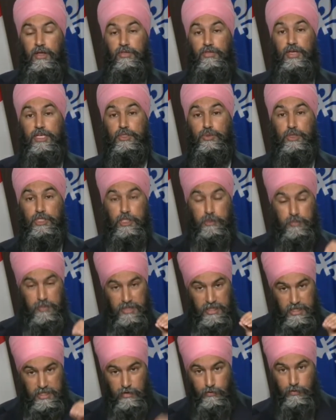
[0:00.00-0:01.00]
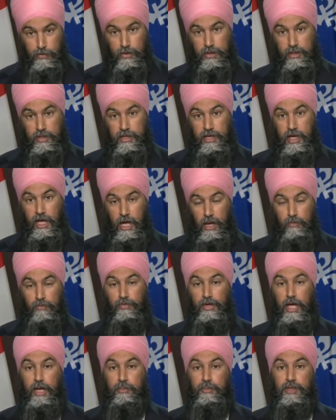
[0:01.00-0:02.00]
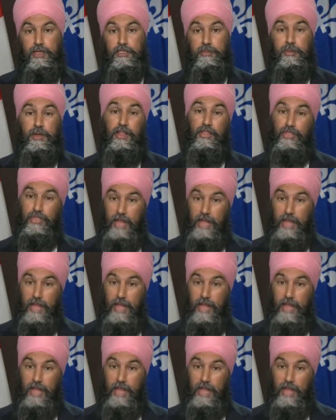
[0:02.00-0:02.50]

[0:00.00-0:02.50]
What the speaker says: This would specifically help families about